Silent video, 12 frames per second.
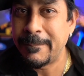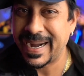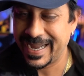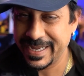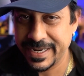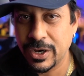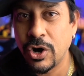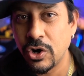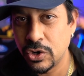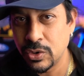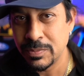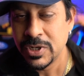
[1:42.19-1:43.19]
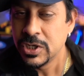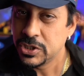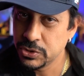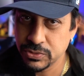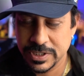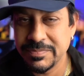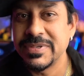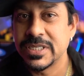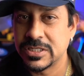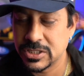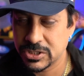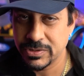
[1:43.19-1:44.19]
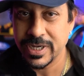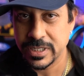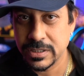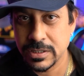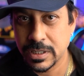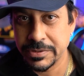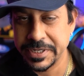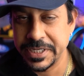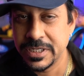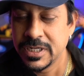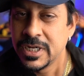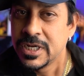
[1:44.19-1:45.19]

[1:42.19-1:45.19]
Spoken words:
buying a home using business credit, all right?